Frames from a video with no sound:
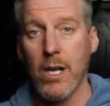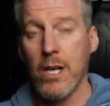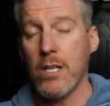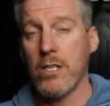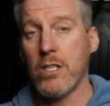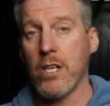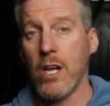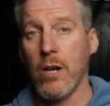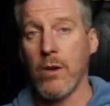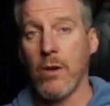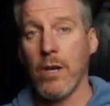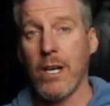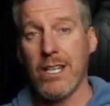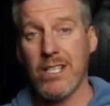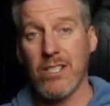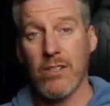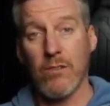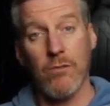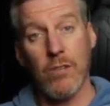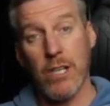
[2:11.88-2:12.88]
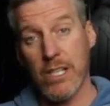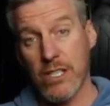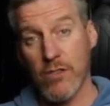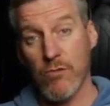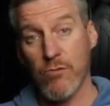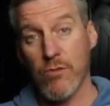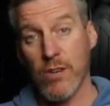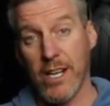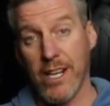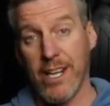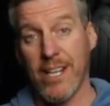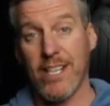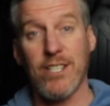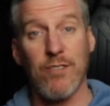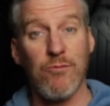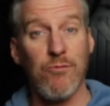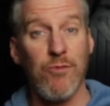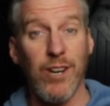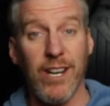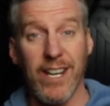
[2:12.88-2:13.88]
So it's a
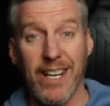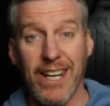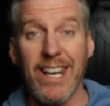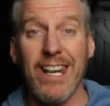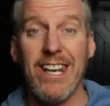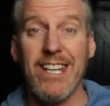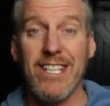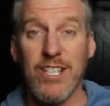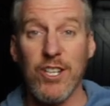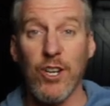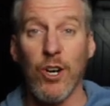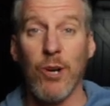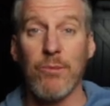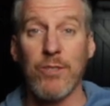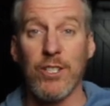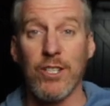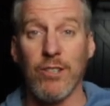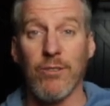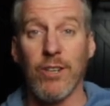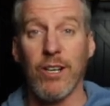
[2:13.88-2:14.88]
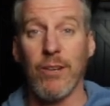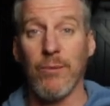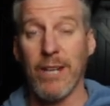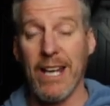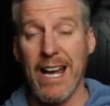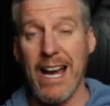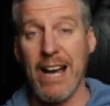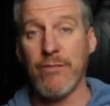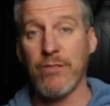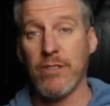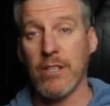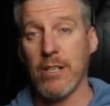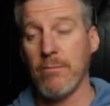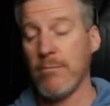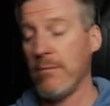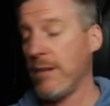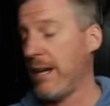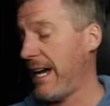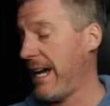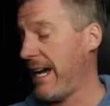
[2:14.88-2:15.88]
really easy option, right? We have
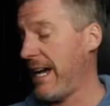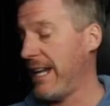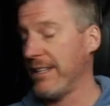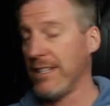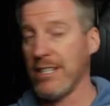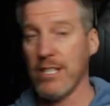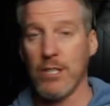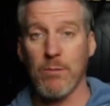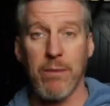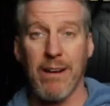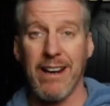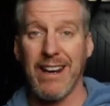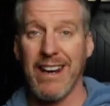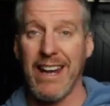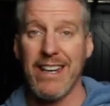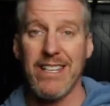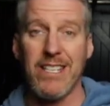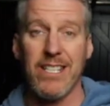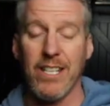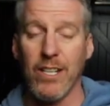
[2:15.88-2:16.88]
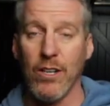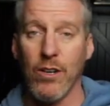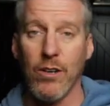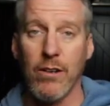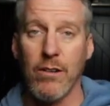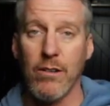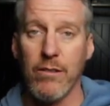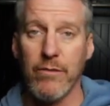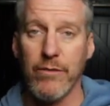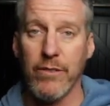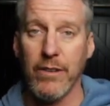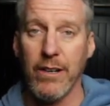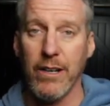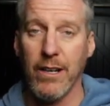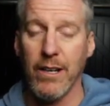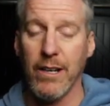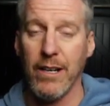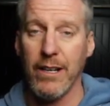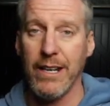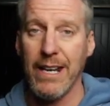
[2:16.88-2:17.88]
them, and there's plenty of
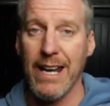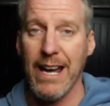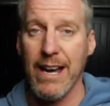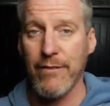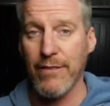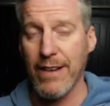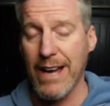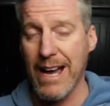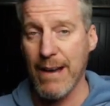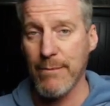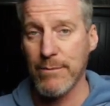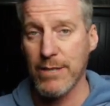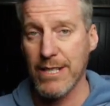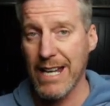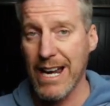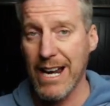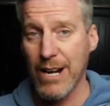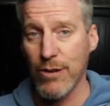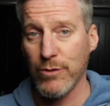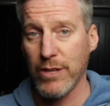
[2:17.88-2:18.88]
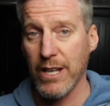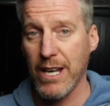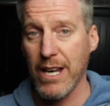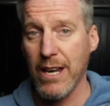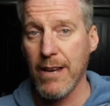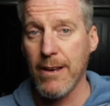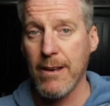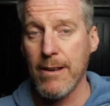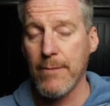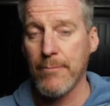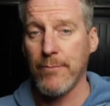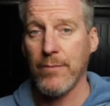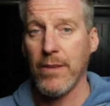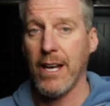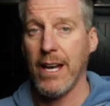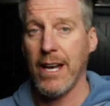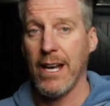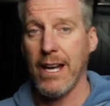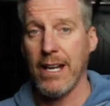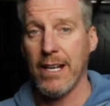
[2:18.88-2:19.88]
nav apps out there.
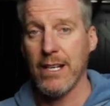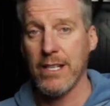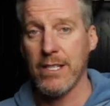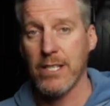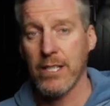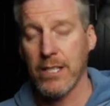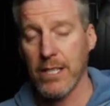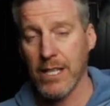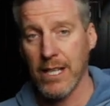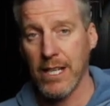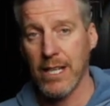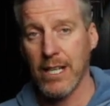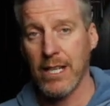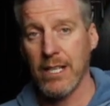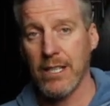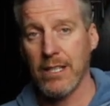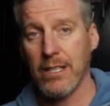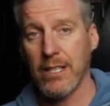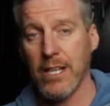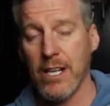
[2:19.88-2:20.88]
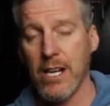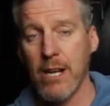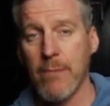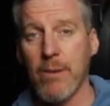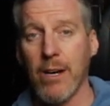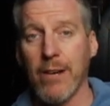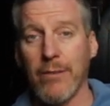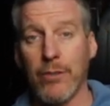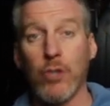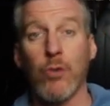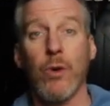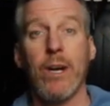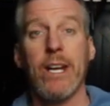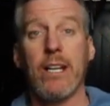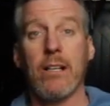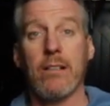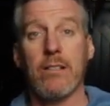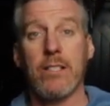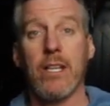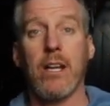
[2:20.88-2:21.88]
And the number of
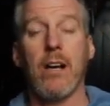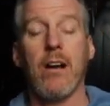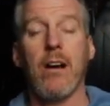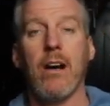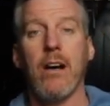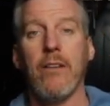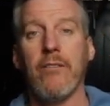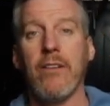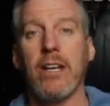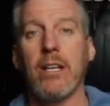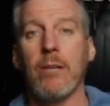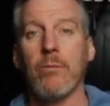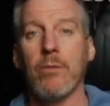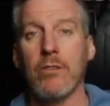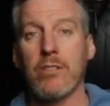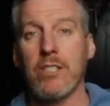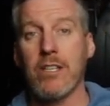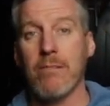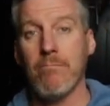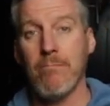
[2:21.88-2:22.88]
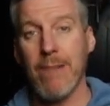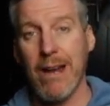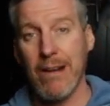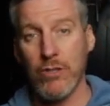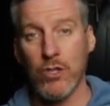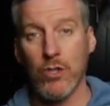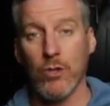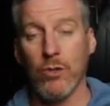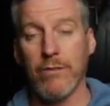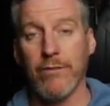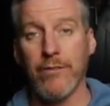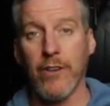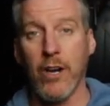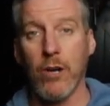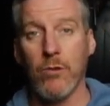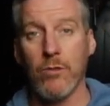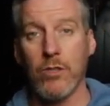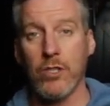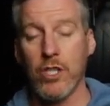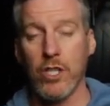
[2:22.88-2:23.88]
cradles that are available to mount your
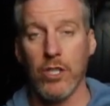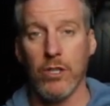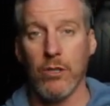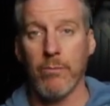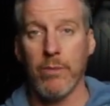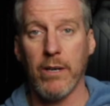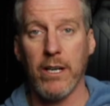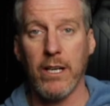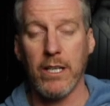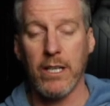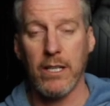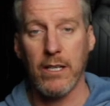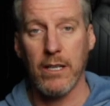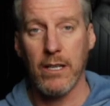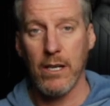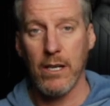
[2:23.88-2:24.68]
phone to your bike,